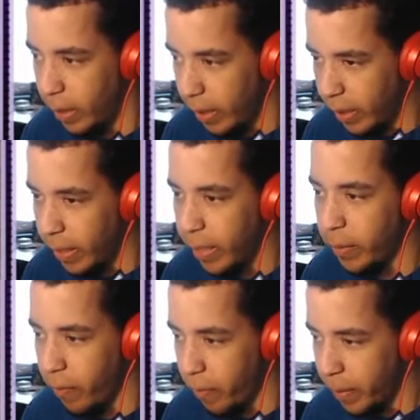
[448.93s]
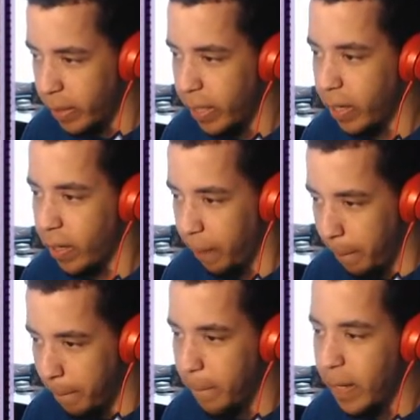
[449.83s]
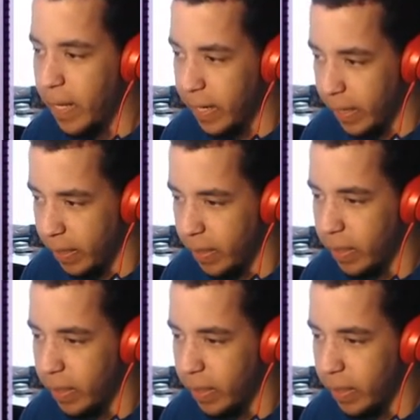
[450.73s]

Hey, we haven't been here in a minute.